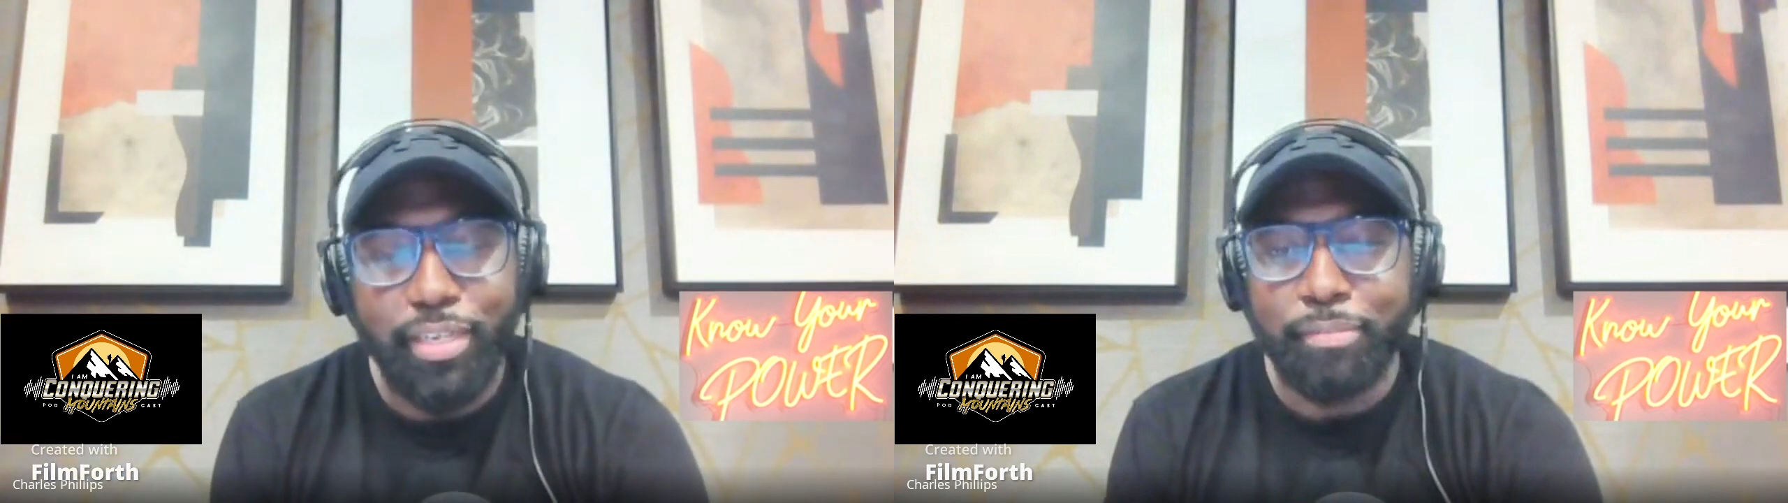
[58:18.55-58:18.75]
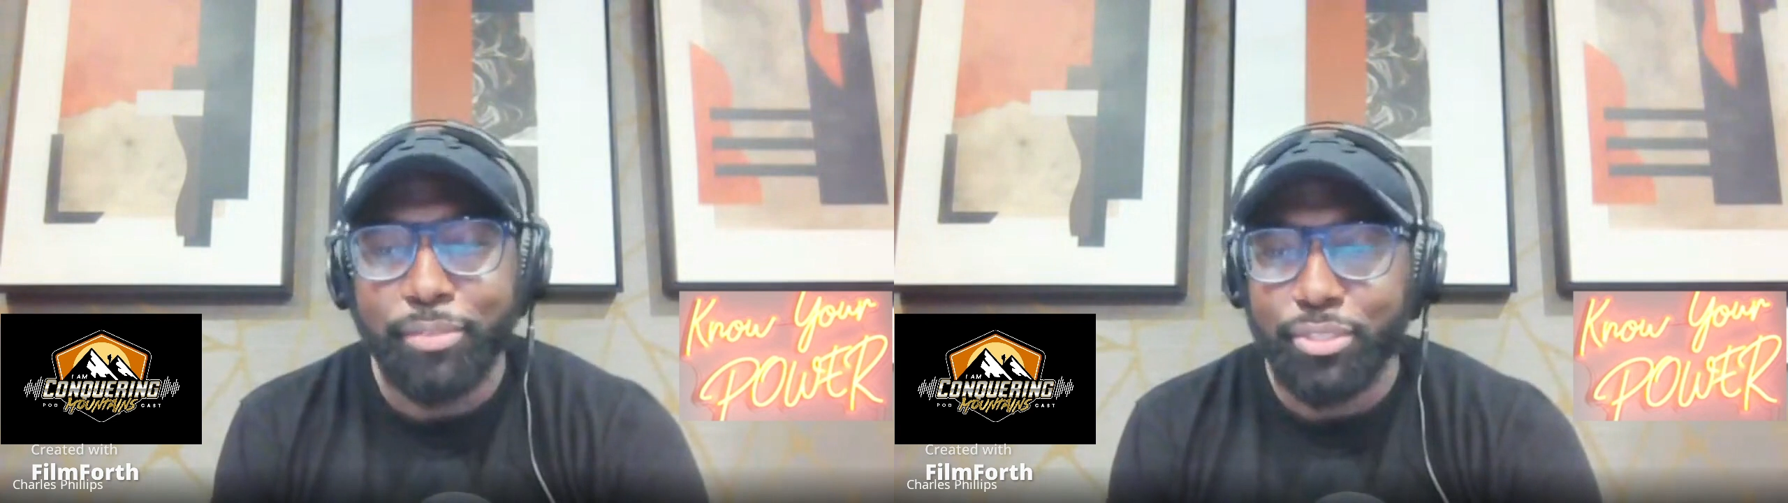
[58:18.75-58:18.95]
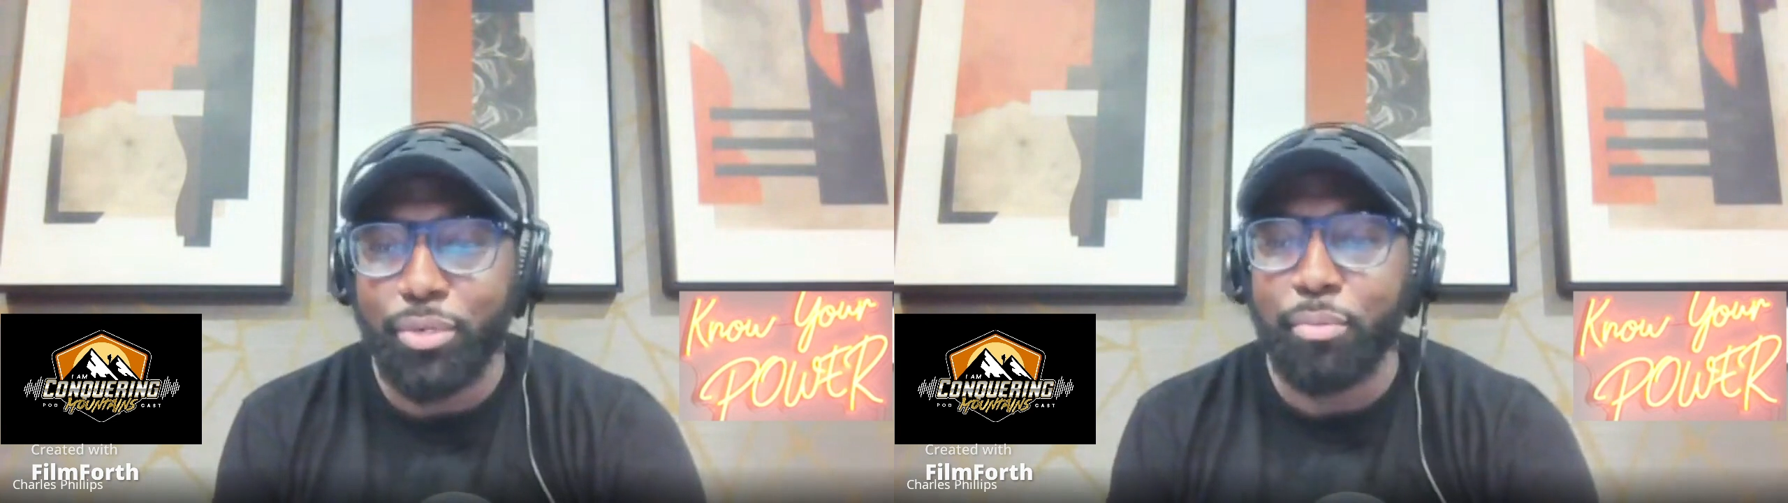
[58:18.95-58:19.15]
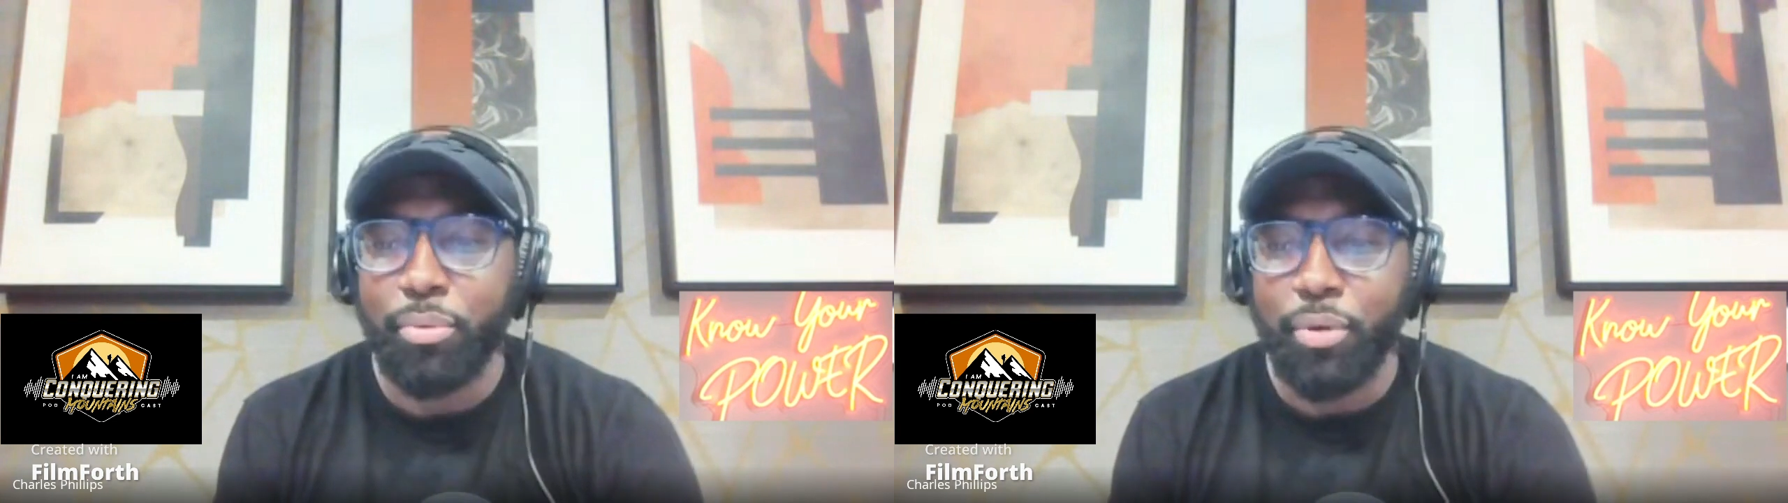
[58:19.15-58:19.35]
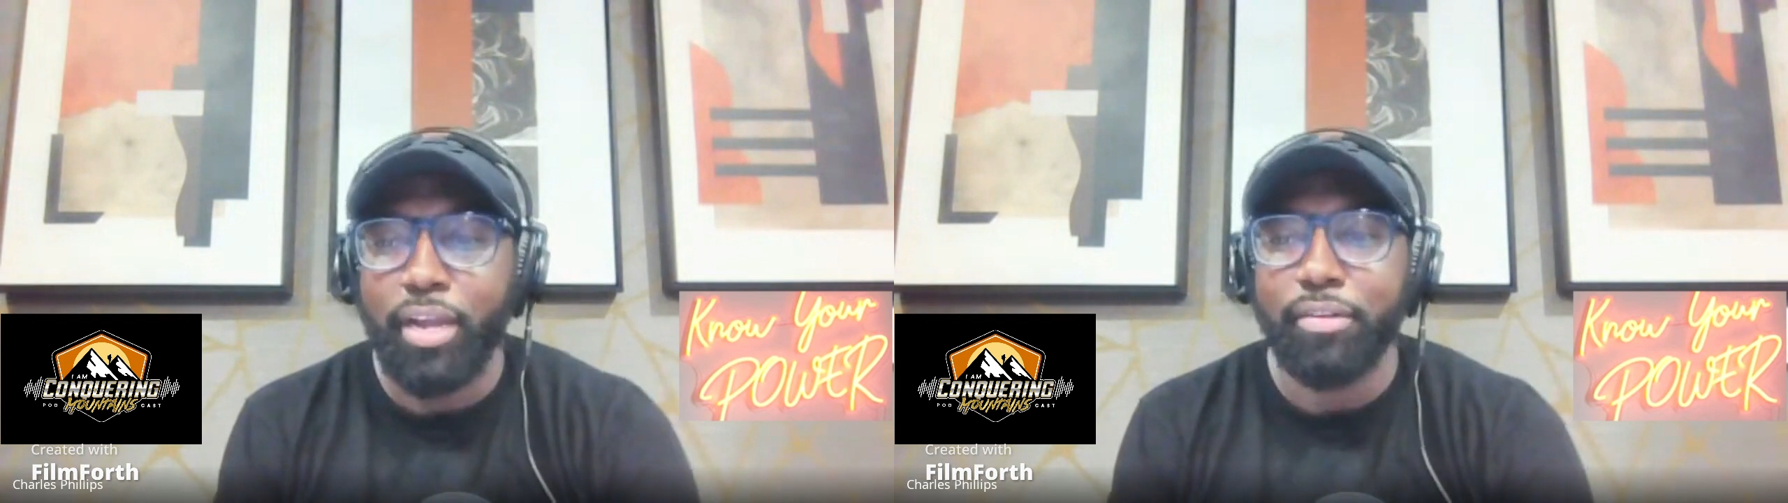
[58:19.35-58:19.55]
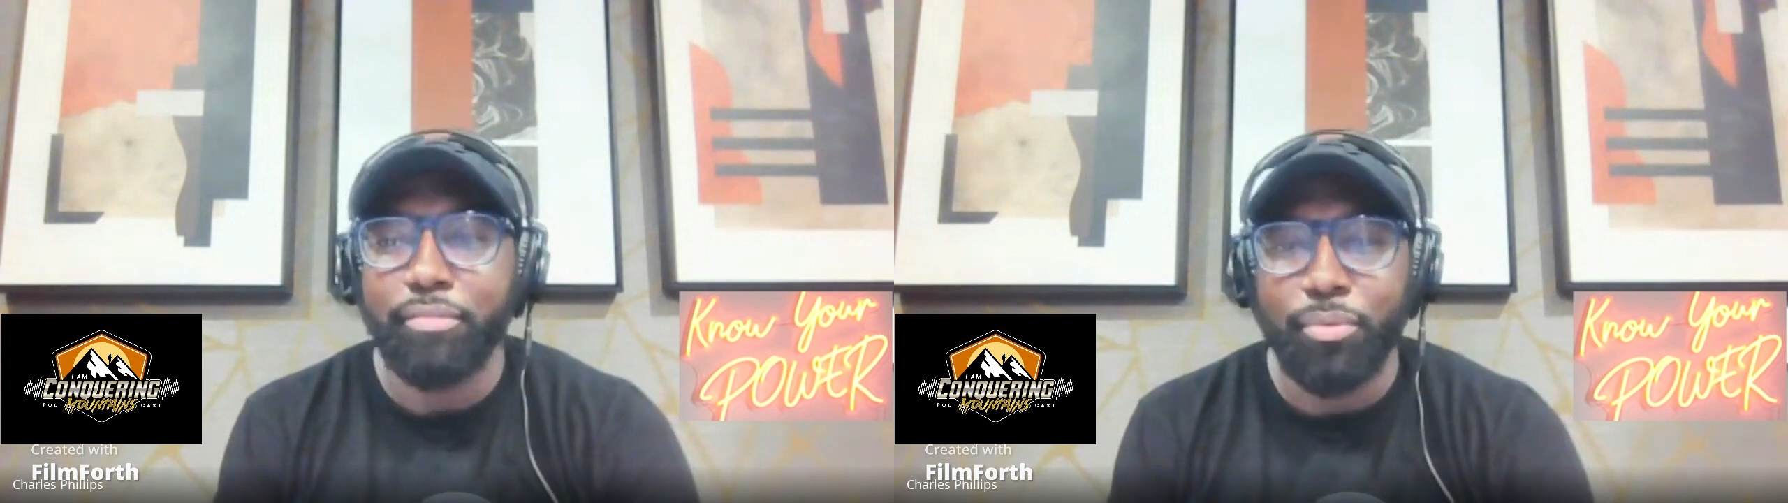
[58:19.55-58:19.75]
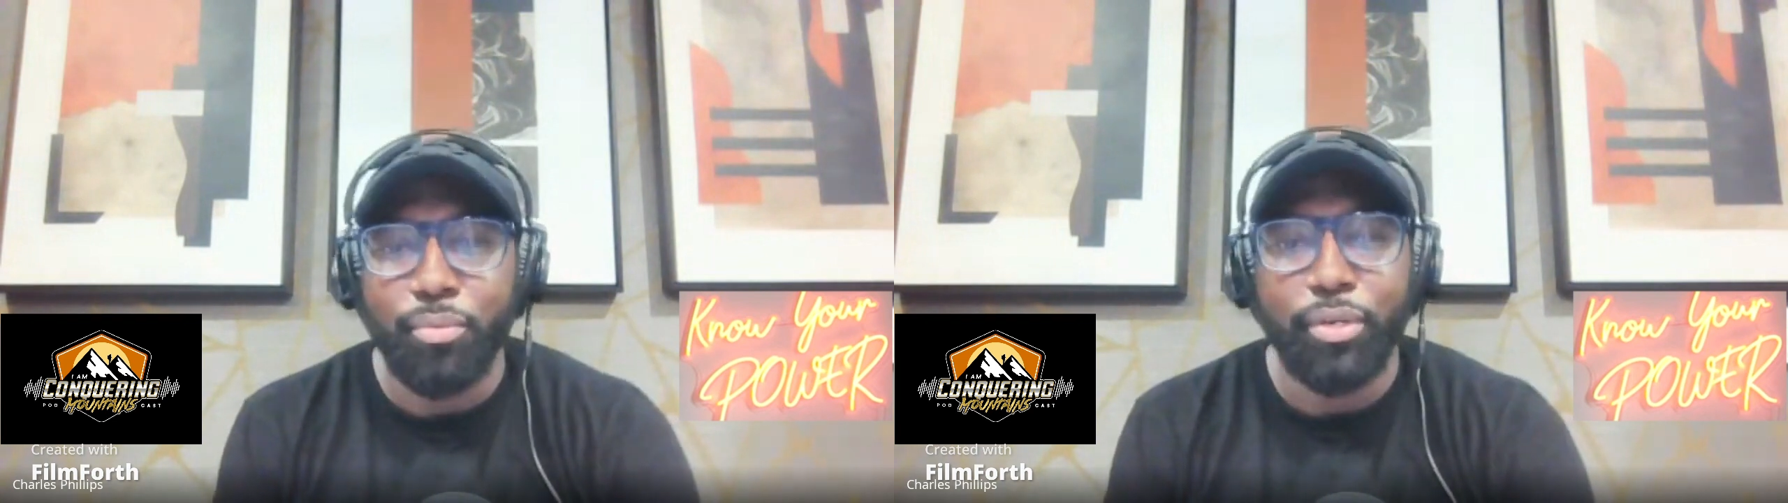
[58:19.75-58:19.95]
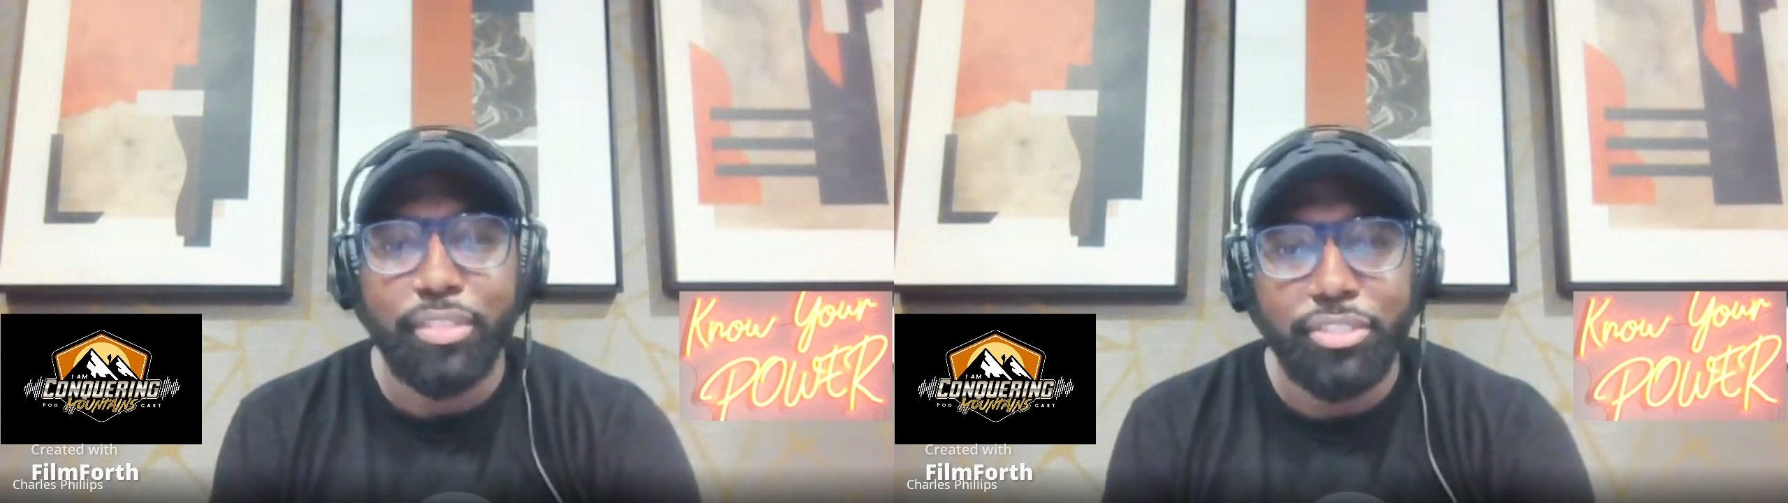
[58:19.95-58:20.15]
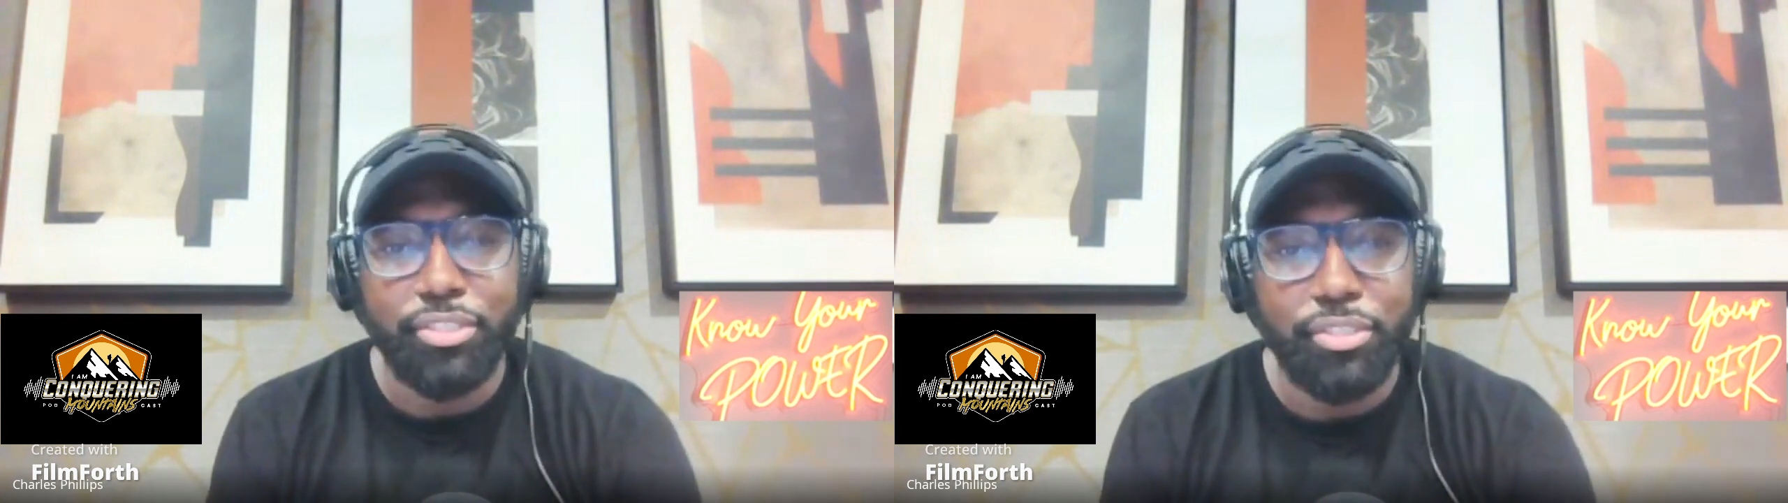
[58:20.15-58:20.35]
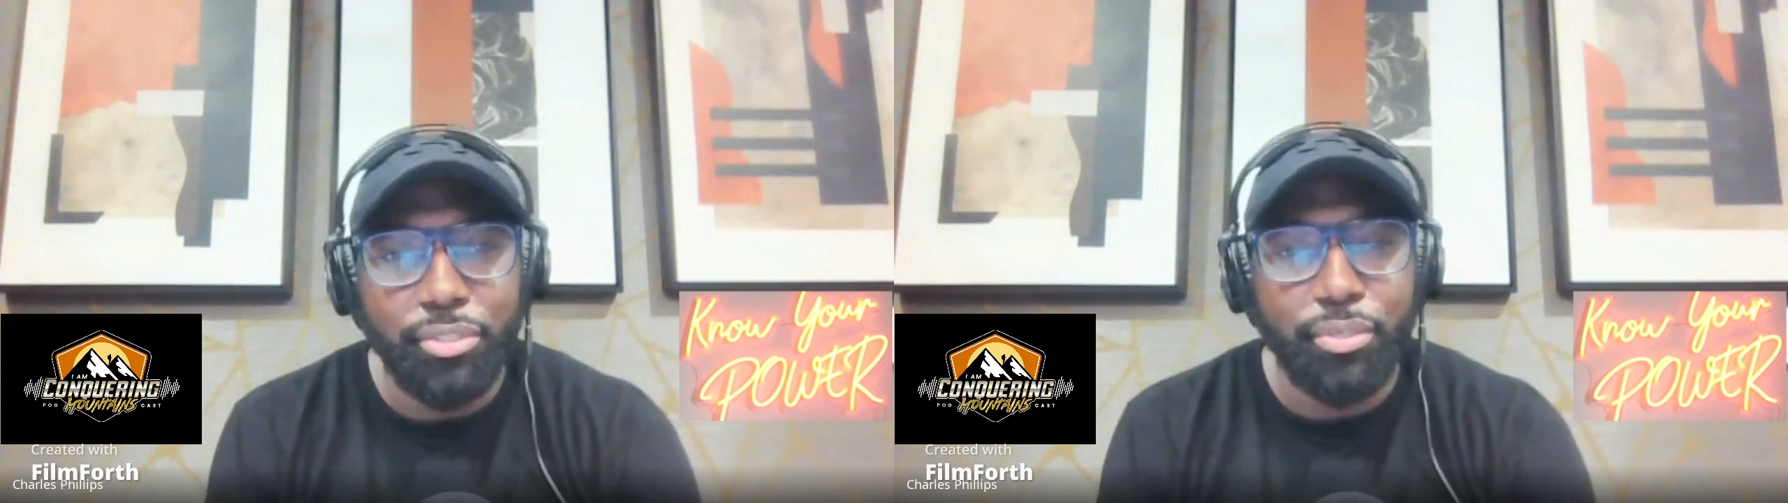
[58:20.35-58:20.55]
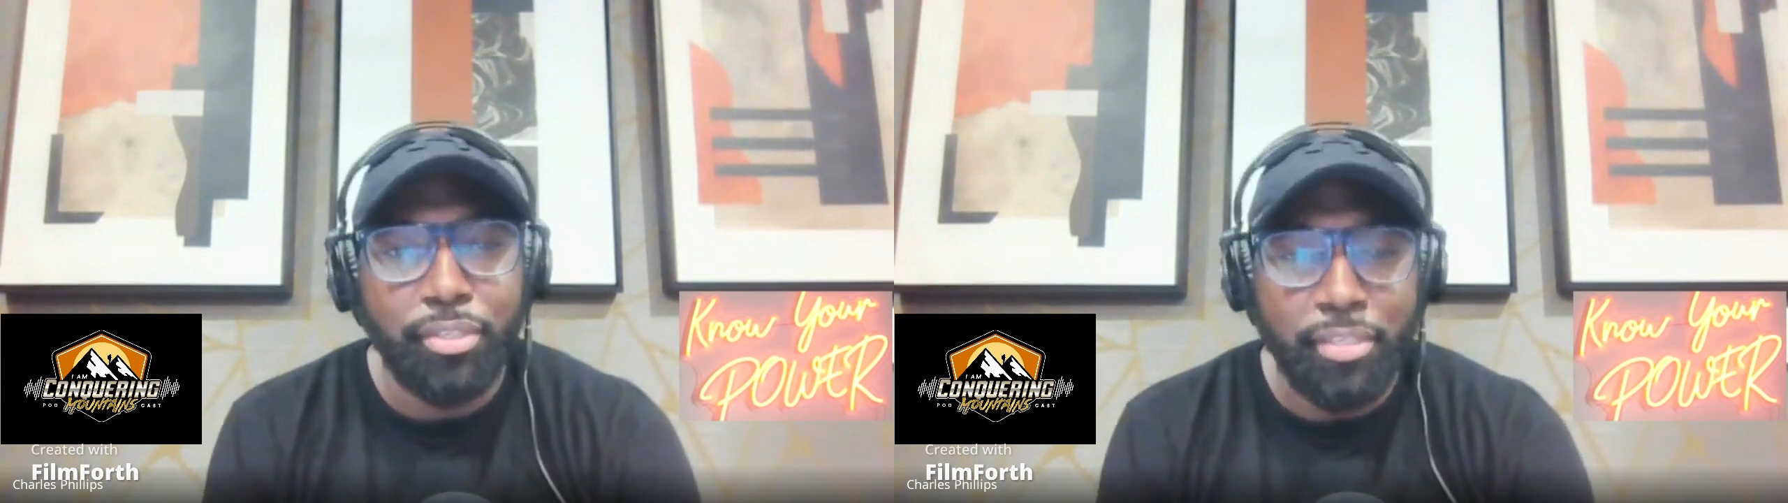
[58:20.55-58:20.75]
I'm so proud of the work that you're doing.